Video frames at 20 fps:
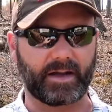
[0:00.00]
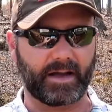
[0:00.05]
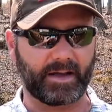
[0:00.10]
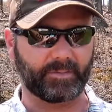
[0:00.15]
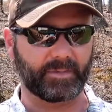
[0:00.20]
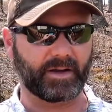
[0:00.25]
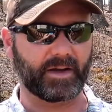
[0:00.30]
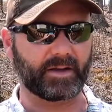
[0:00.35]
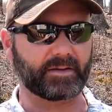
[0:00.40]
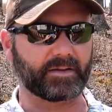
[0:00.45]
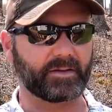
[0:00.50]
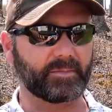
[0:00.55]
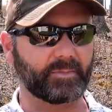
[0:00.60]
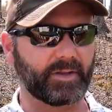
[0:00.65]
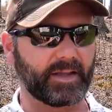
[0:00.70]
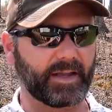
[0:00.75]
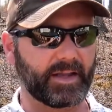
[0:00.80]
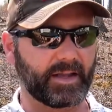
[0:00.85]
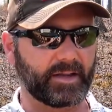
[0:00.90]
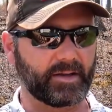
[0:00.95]
I'm not gonna
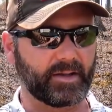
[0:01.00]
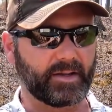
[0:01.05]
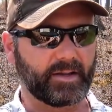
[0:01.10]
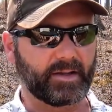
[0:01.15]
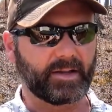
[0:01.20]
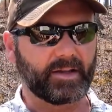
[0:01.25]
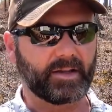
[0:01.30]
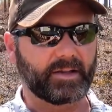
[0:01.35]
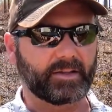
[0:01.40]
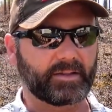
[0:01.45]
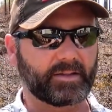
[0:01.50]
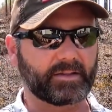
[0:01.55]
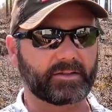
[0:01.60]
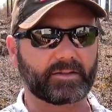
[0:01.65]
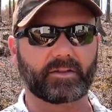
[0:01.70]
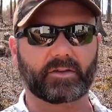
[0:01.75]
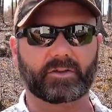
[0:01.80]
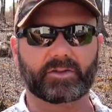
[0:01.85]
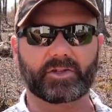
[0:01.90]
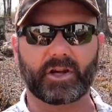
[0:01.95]
plant
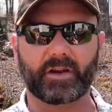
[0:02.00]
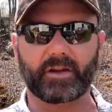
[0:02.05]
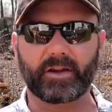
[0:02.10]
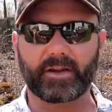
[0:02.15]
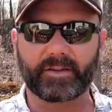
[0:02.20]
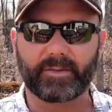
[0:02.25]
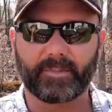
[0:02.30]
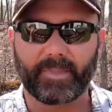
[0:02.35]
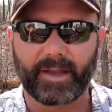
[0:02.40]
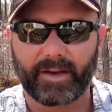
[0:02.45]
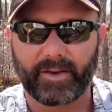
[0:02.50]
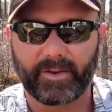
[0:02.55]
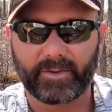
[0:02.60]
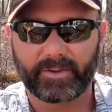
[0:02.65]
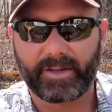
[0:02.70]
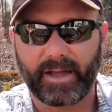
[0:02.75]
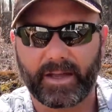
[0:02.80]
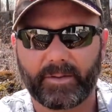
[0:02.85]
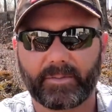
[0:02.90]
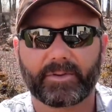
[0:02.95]
these little cherry tomato
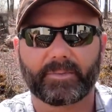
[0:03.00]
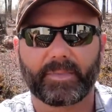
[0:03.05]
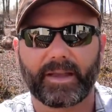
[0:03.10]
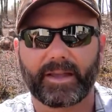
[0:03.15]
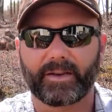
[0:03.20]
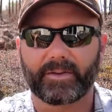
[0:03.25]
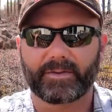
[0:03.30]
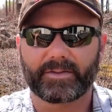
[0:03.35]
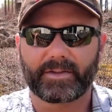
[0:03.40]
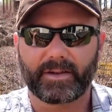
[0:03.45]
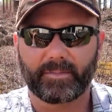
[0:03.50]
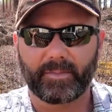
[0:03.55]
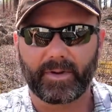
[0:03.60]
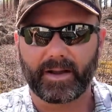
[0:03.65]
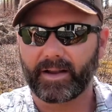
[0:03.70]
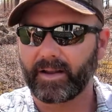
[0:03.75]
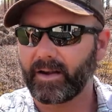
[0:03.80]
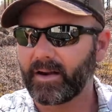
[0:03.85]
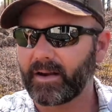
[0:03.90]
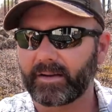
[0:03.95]
type tomatoes in
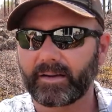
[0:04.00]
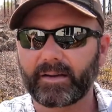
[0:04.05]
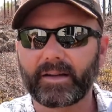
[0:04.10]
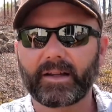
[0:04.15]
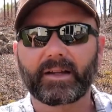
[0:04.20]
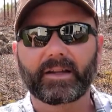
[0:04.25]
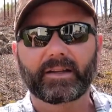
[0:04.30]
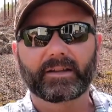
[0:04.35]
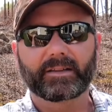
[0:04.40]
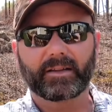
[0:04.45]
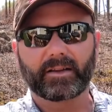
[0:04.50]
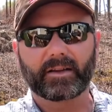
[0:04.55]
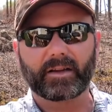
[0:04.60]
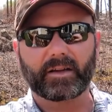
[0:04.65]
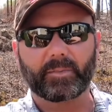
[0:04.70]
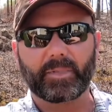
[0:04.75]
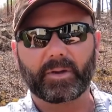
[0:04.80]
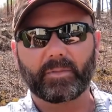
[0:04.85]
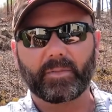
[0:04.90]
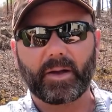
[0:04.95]
my garden. They're
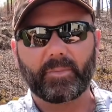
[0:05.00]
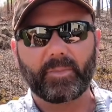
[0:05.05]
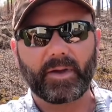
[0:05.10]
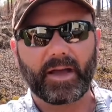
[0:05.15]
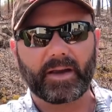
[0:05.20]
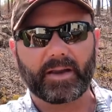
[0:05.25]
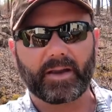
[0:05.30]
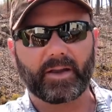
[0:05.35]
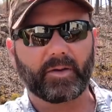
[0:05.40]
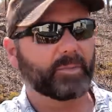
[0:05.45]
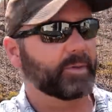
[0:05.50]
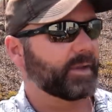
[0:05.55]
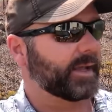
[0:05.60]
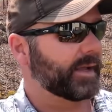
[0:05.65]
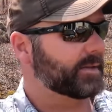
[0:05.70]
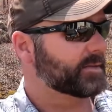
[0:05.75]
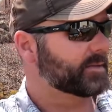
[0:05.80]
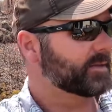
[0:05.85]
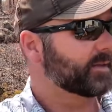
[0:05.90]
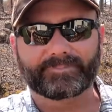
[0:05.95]
gonna be my patio
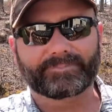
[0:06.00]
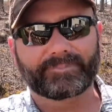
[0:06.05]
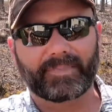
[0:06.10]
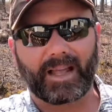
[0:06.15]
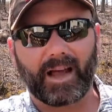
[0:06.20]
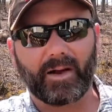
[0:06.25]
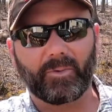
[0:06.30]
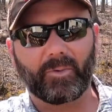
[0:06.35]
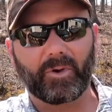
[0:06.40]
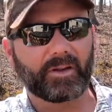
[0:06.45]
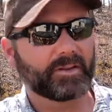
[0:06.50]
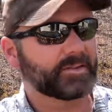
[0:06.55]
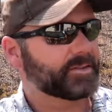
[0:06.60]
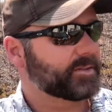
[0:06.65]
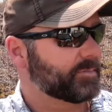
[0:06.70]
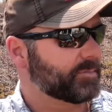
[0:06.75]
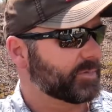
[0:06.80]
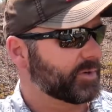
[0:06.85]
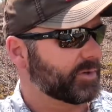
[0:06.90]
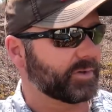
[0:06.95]
plants. I want
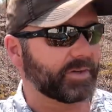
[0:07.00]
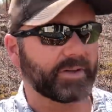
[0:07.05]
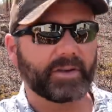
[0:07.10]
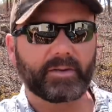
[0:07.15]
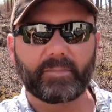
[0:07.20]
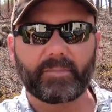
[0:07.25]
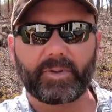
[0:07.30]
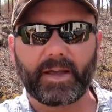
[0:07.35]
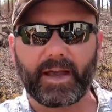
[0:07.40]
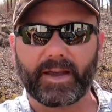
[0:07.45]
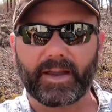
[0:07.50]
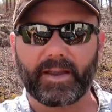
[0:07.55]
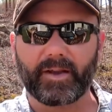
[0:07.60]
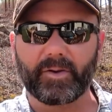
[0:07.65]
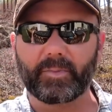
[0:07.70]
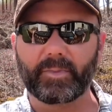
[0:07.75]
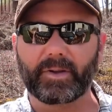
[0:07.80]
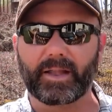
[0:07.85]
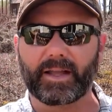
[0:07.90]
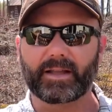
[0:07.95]
some good
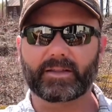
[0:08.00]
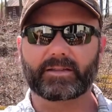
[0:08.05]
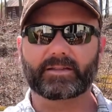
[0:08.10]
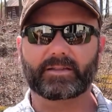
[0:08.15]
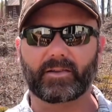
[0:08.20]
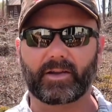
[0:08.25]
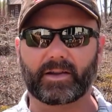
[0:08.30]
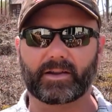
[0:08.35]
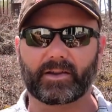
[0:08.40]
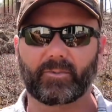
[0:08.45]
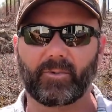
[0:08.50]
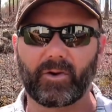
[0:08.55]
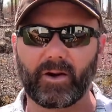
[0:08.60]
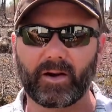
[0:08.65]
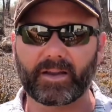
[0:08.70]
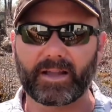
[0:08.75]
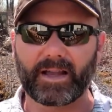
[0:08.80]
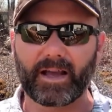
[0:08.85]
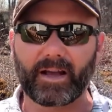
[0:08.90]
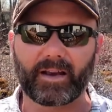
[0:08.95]
patio plants so I can
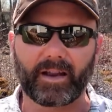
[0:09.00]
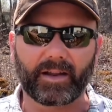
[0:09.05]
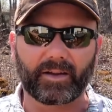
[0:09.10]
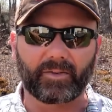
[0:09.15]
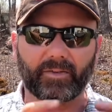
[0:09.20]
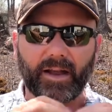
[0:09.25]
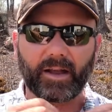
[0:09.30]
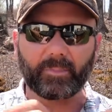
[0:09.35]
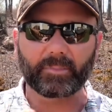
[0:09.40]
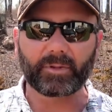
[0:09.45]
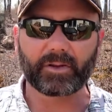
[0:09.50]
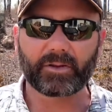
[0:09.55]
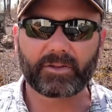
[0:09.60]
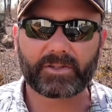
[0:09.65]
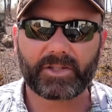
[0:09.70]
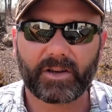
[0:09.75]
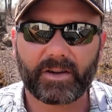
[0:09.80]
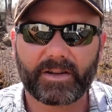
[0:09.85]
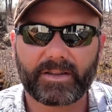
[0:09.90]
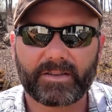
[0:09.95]
walk out and grab little
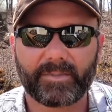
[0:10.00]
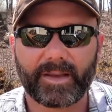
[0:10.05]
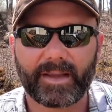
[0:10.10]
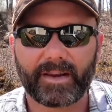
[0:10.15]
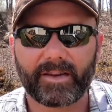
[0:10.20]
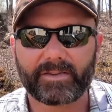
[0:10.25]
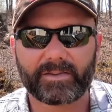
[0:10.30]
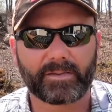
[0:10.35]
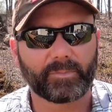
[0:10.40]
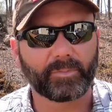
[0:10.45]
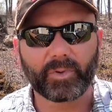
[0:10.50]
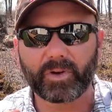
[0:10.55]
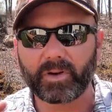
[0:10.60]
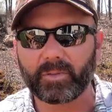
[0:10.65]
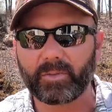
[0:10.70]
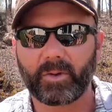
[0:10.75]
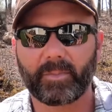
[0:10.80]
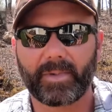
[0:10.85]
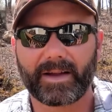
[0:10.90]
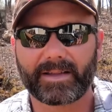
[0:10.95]
cherry tomatoes and put
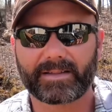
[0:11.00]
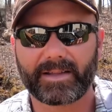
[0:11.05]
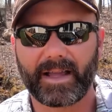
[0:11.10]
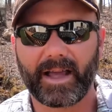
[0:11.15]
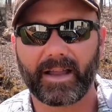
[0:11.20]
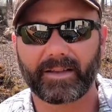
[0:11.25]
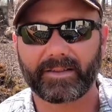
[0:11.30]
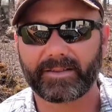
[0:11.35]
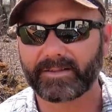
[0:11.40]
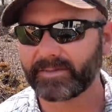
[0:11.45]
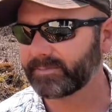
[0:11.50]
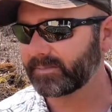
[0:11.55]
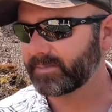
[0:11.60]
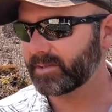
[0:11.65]
them on my salads.